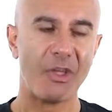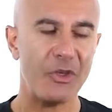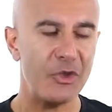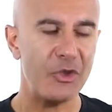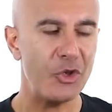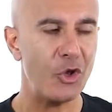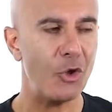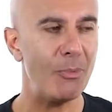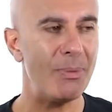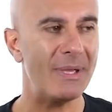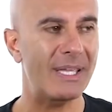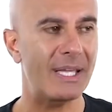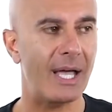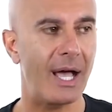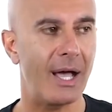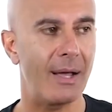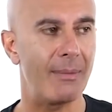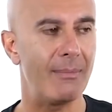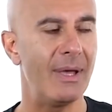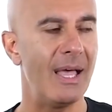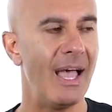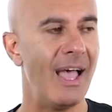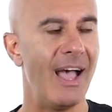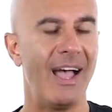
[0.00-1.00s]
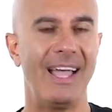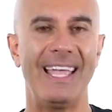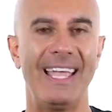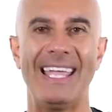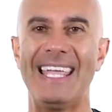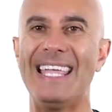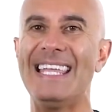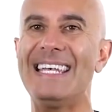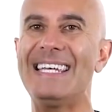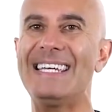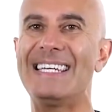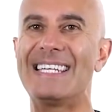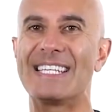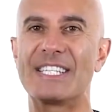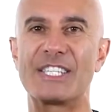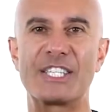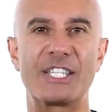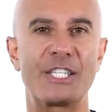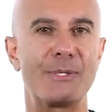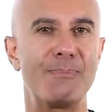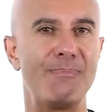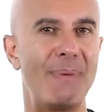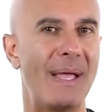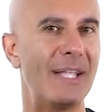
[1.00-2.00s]
You become
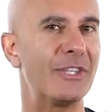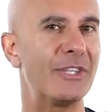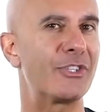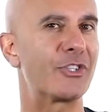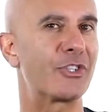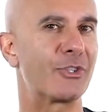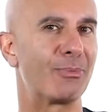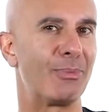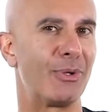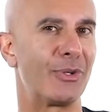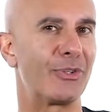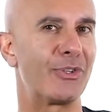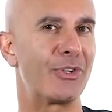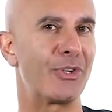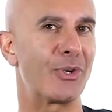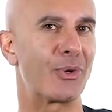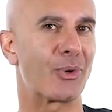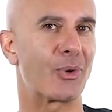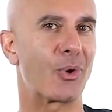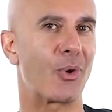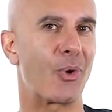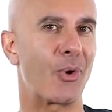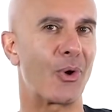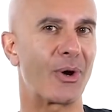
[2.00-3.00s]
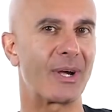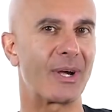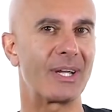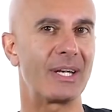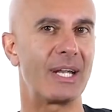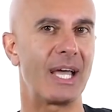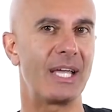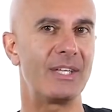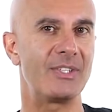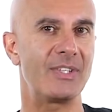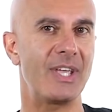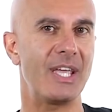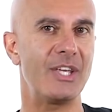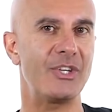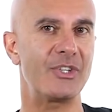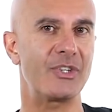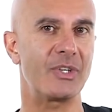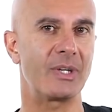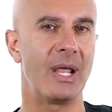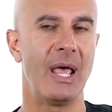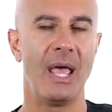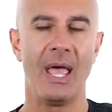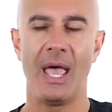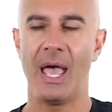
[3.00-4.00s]
indispensable to your
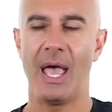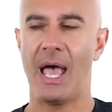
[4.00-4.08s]
organization.